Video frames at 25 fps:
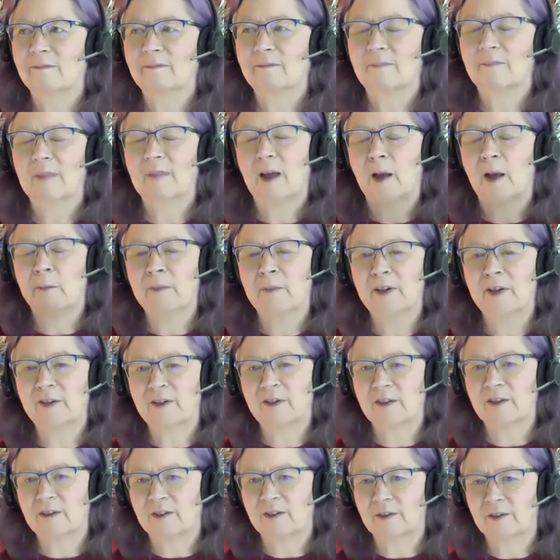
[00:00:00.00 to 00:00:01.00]

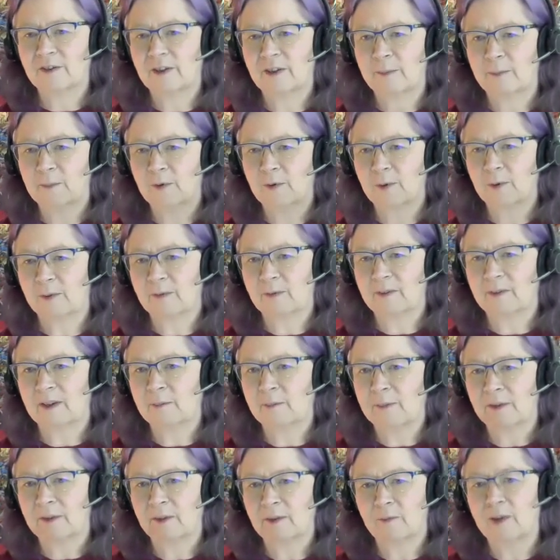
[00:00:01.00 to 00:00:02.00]
omniscient or some sort of thing,
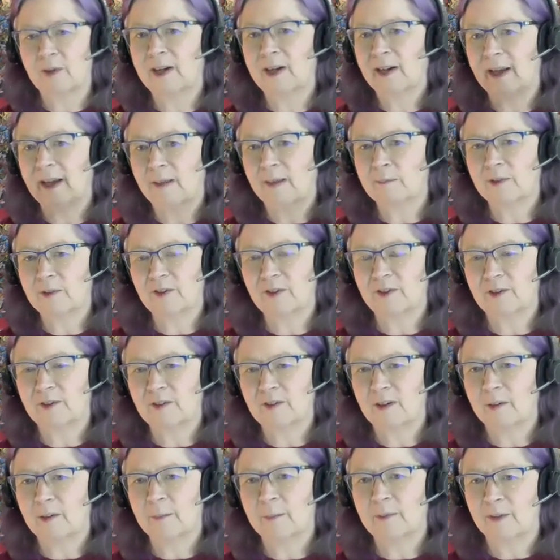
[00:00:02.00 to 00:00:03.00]
but really I'm just
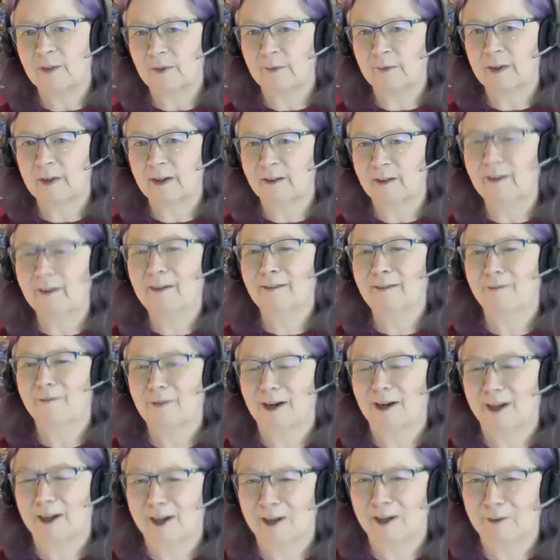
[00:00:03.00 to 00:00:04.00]
observing
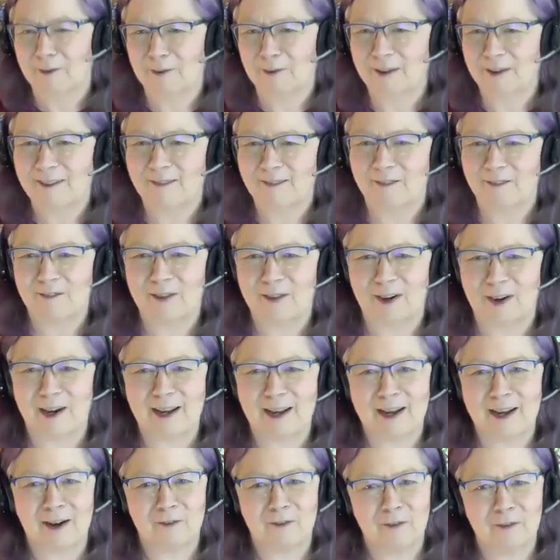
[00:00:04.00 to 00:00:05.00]
really very
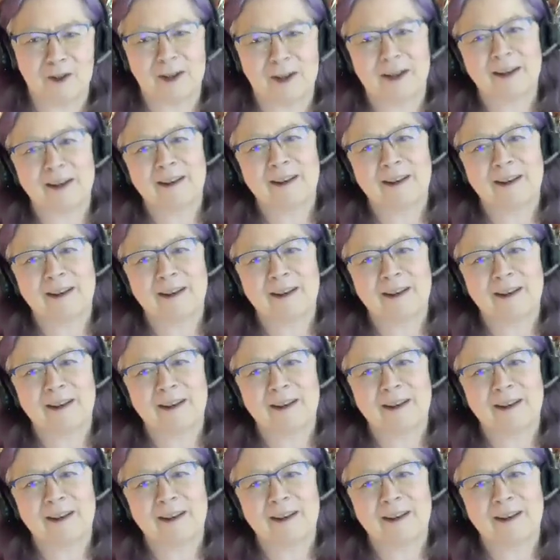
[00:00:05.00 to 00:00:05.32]
carefully.